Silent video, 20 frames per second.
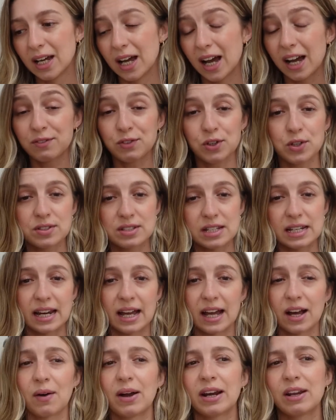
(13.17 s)
I've used it
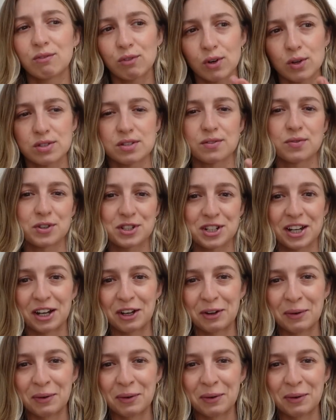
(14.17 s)
now and it rolls off the tongue